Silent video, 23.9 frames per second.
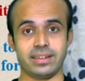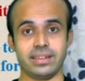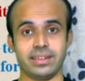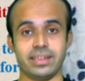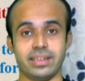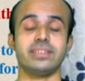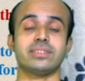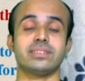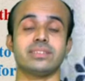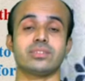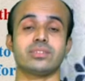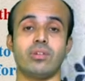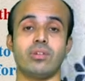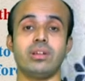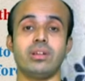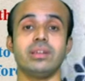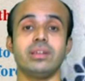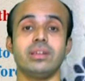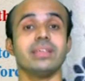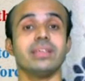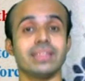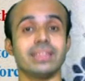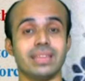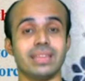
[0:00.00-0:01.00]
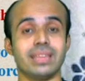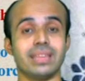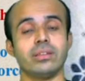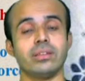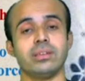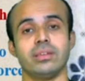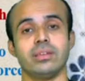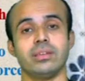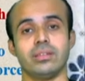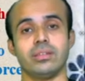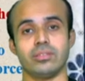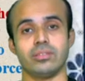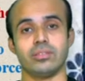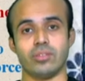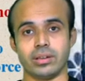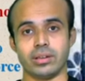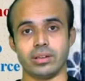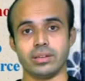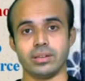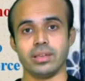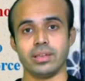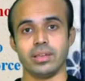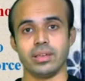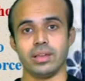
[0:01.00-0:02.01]
It is called
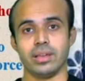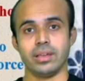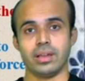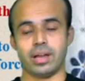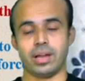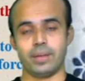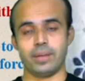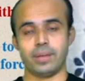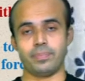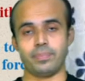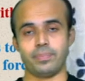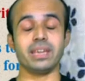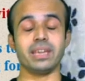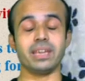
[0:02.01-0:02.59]
the